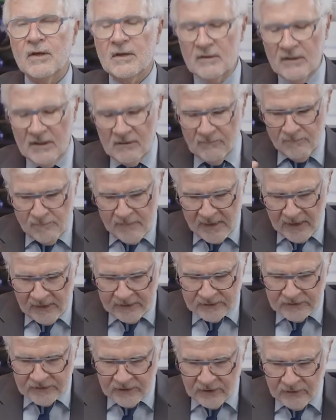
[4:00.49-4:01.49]
can get
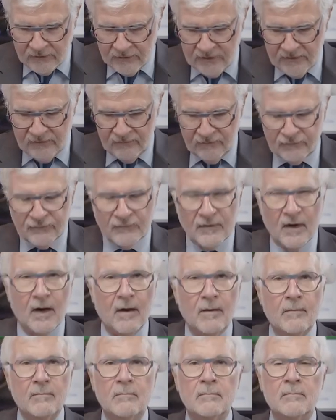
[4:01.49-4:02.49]
melatonin
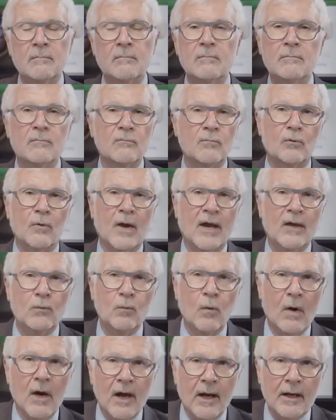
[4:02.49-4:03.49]
from red
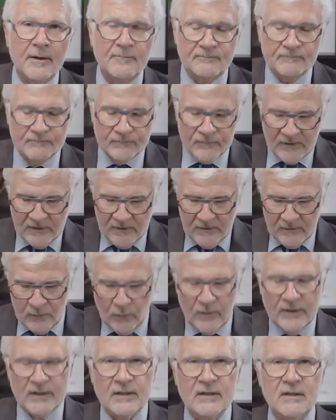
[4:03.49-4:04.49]
wine.
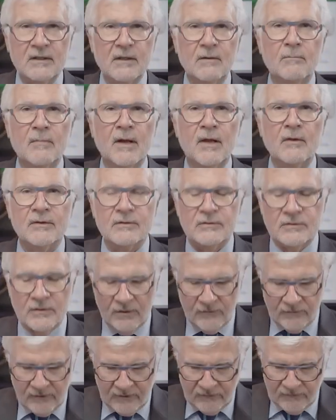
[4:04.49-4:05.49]
We can get
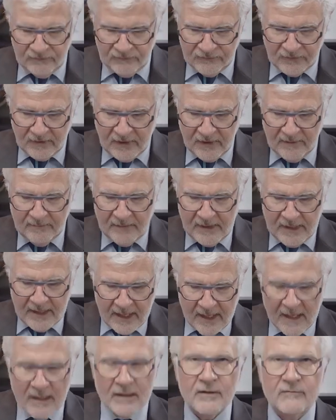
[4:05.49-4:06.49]
melatonin from
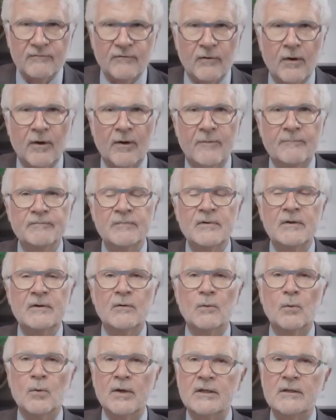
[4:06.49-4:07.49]
olive oil.
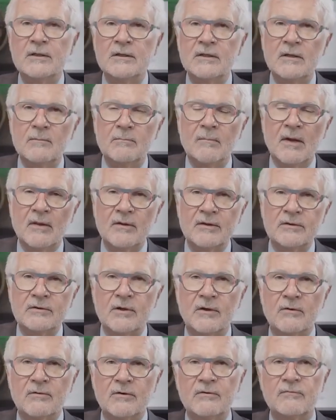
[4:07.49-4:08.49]
We can get
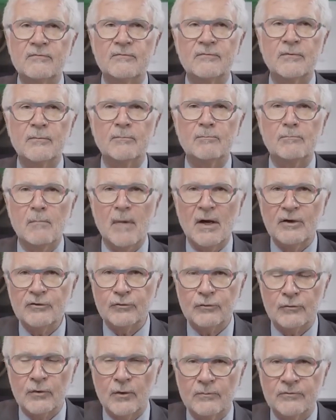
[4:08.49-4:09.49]
melatonin from
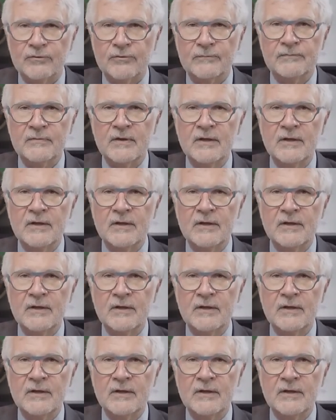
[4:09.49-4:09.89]
mushrooms.